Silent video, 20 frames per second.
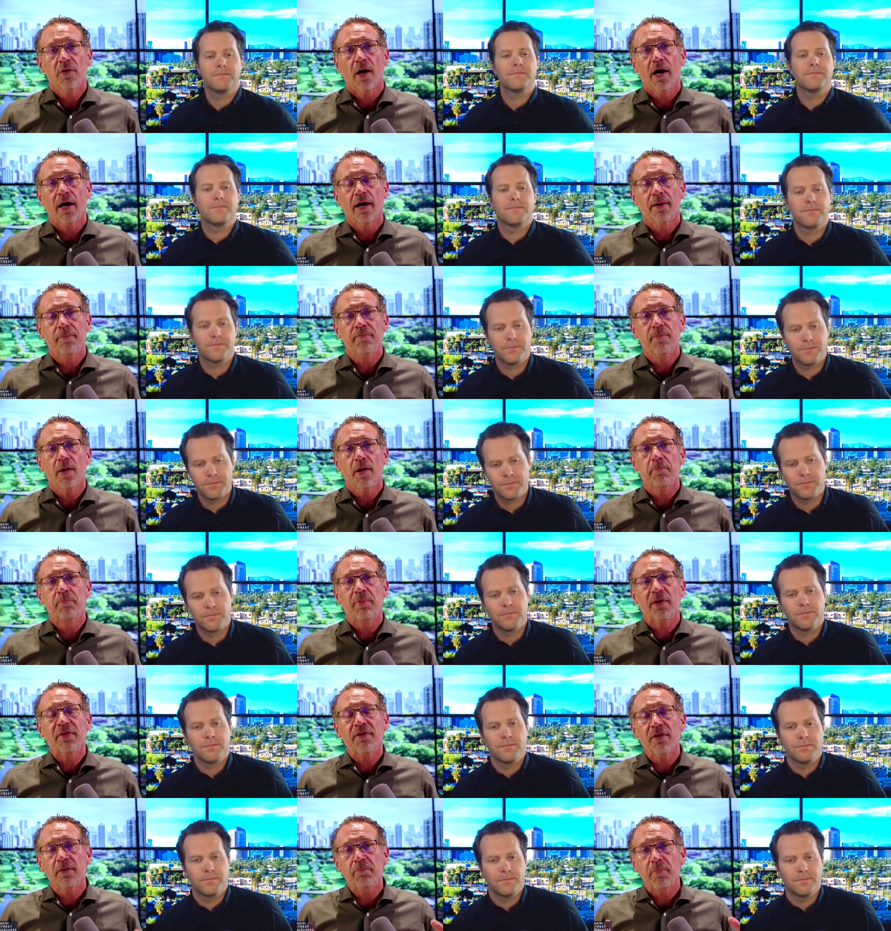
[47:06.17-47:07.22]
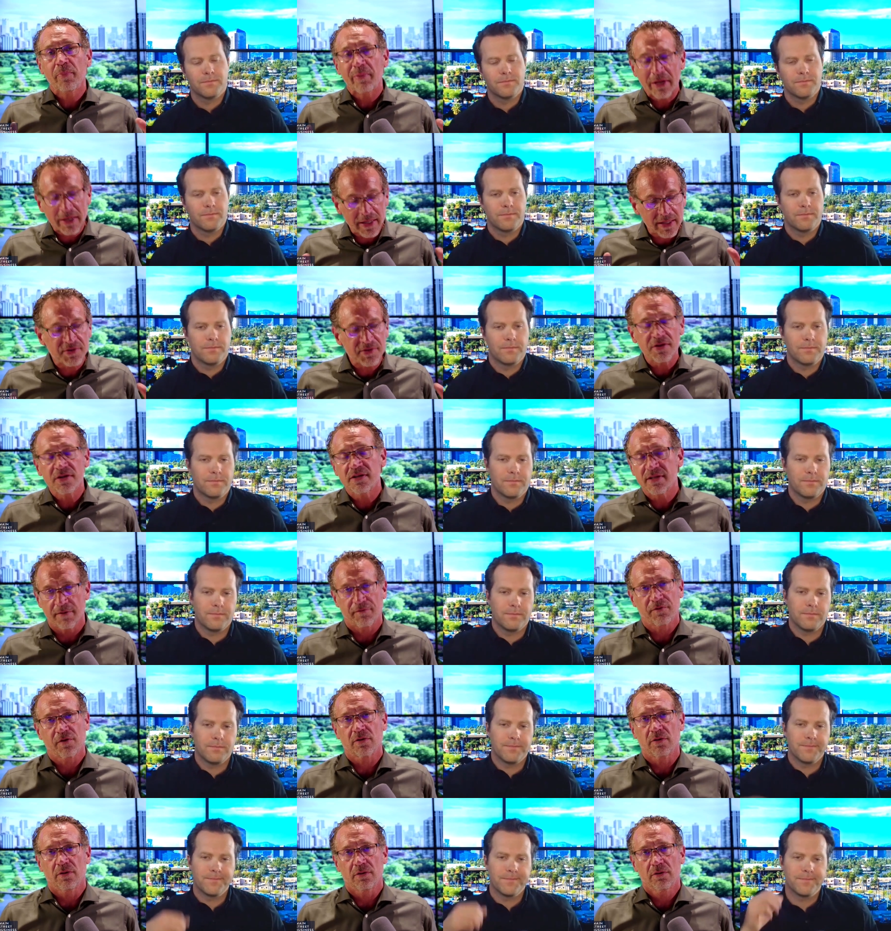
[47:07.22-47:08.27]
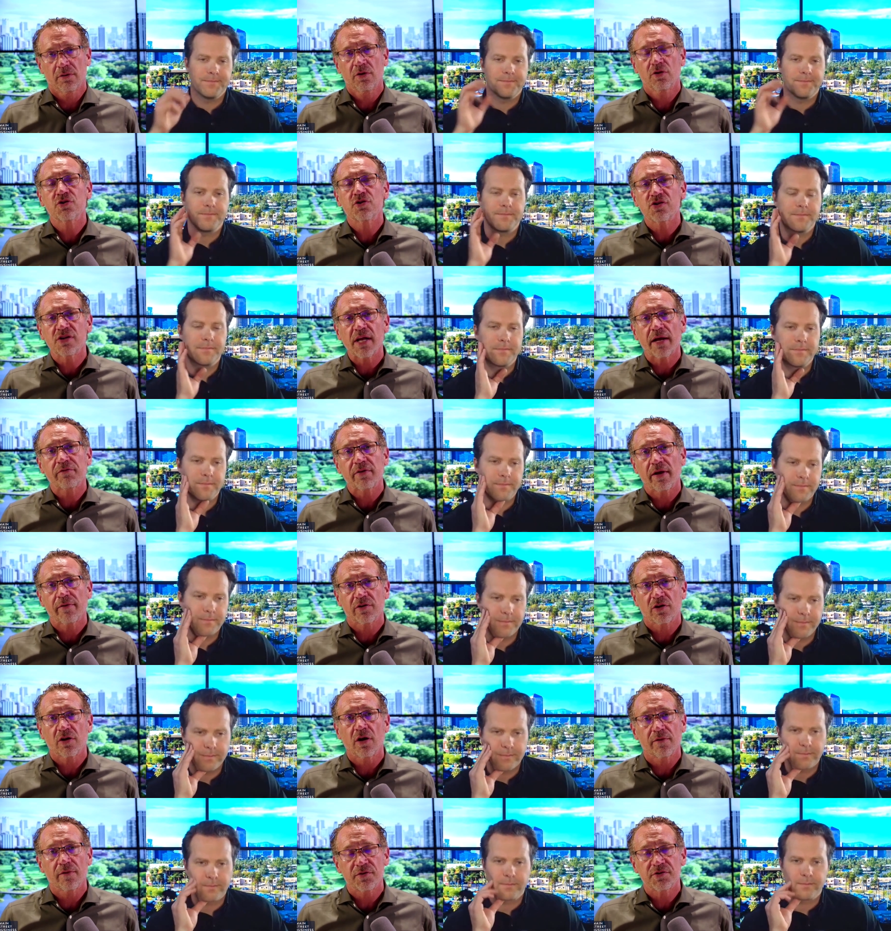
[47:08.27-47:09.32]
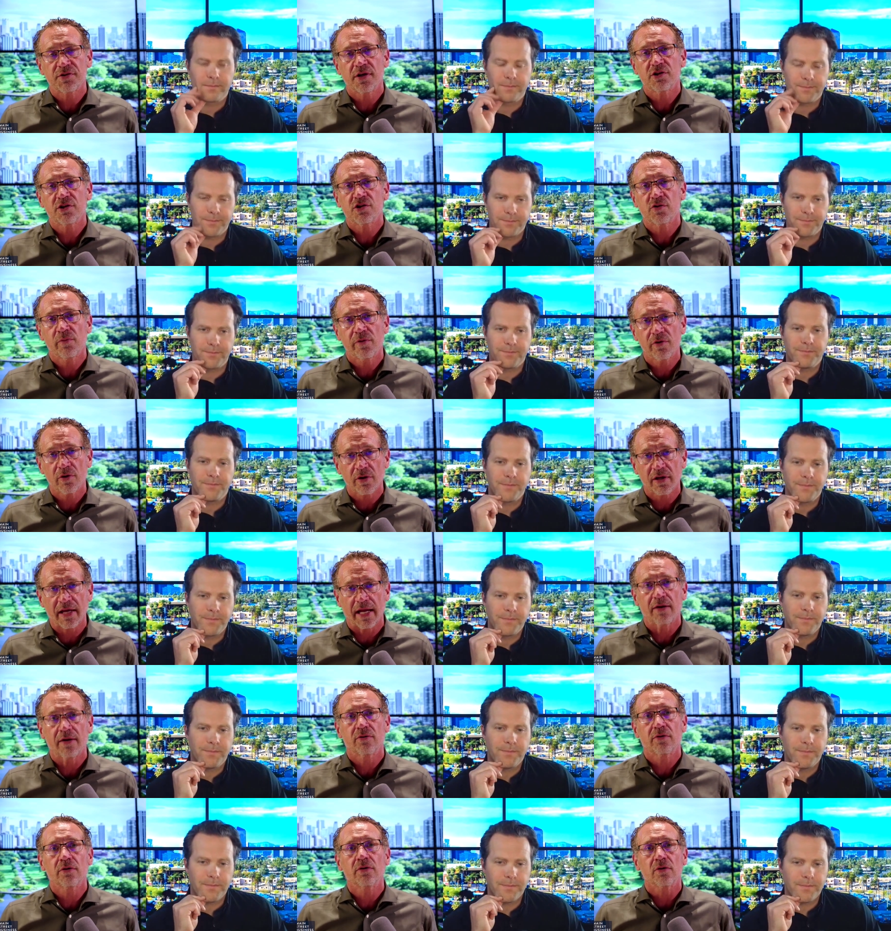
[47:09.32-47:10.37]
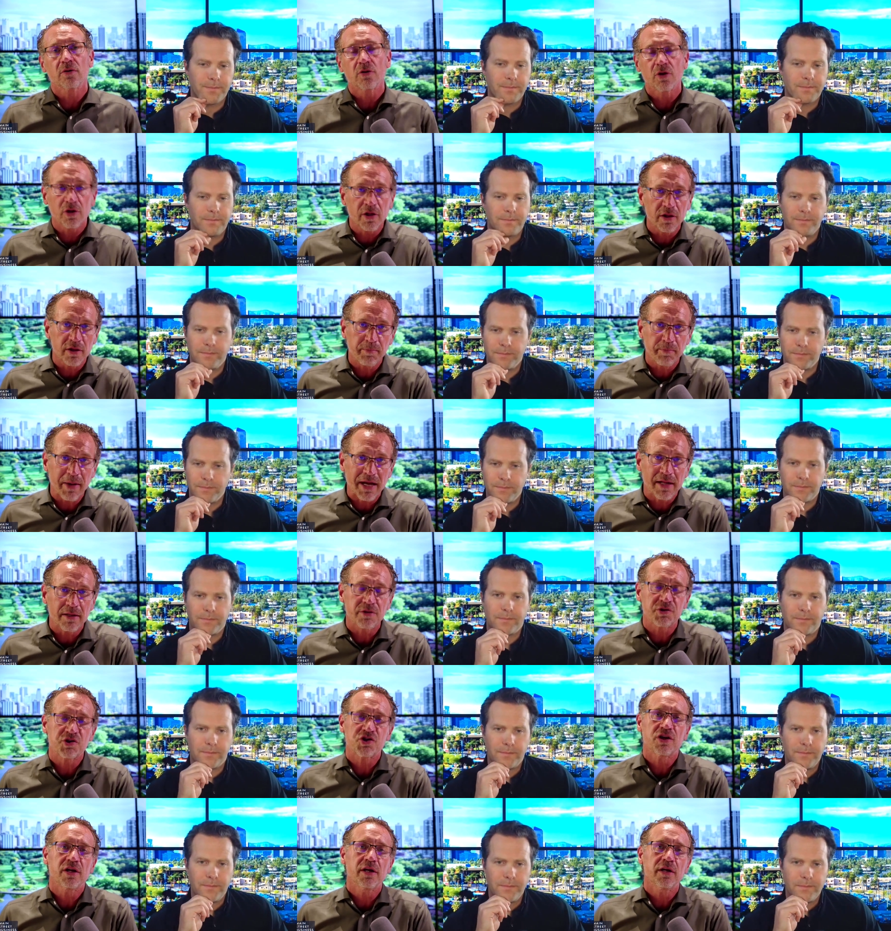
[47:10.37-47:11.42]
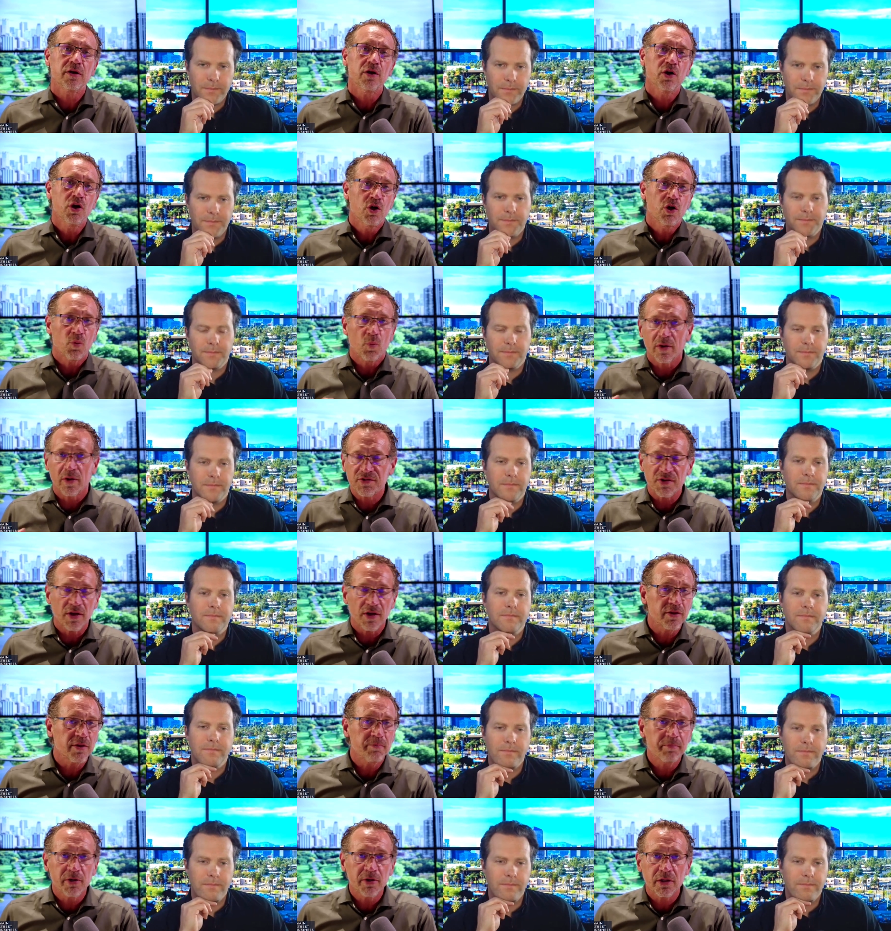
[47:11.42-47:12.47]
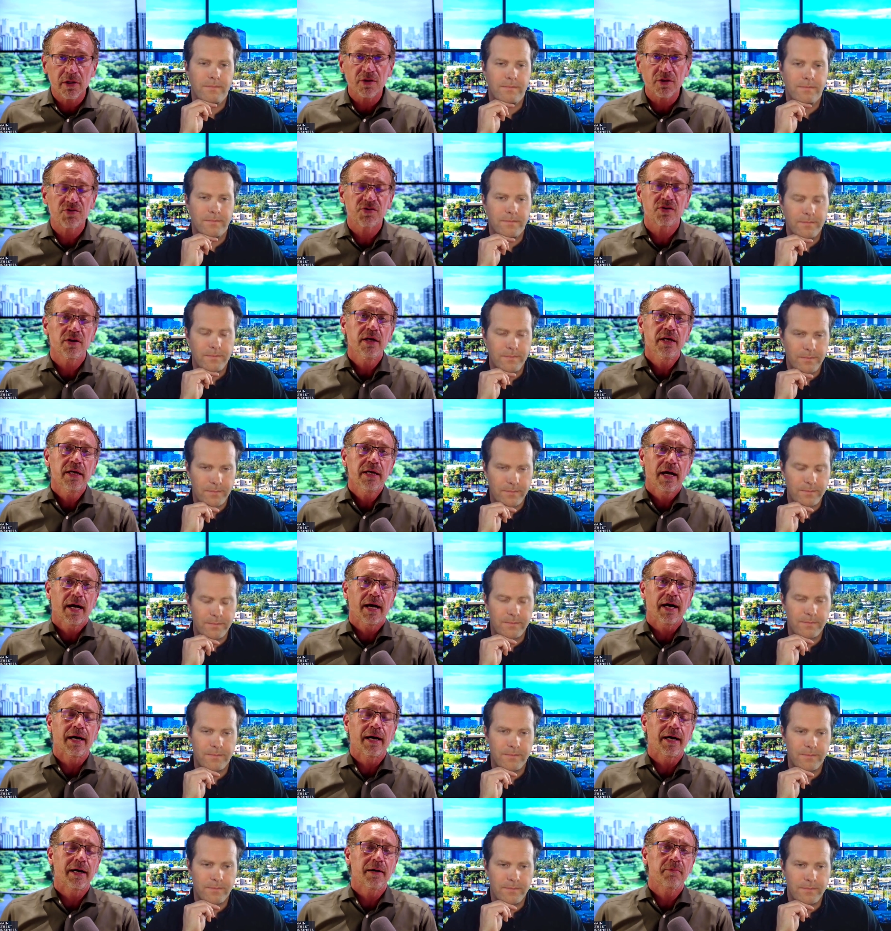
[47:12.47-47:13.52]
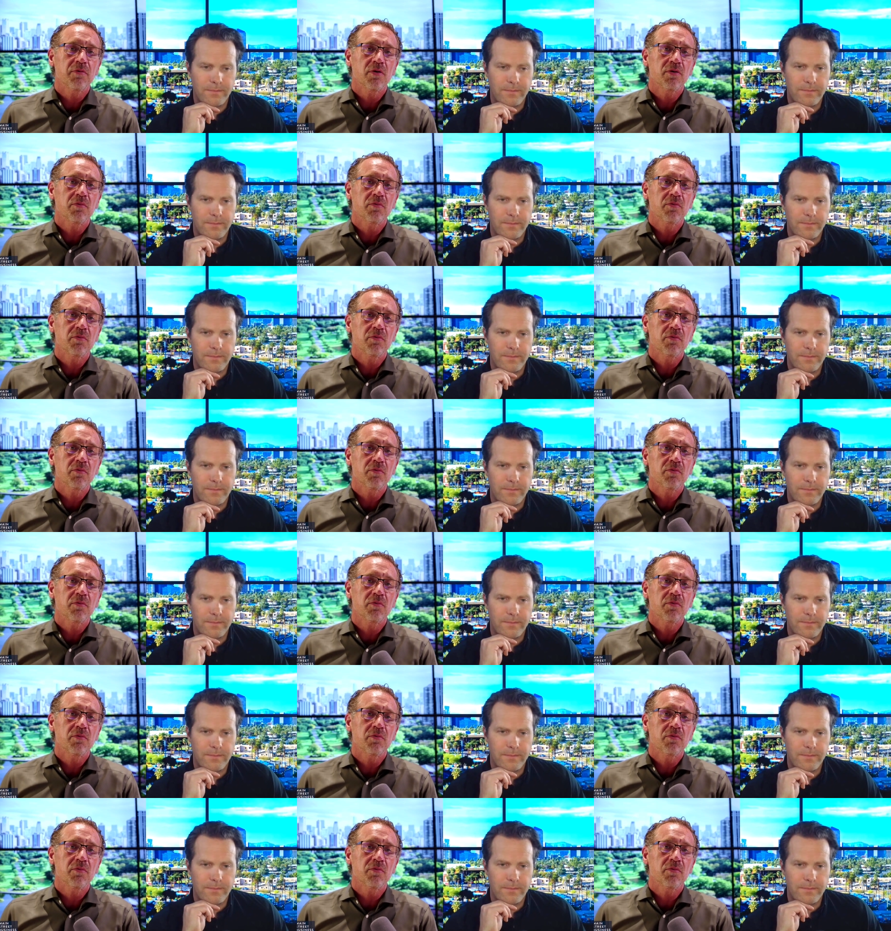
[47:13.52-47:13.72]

Speaker 1: Um, but but it isn't difficult. You just have to have a conversation with your accountant, look at the balance sheet, what's on the books. Uh,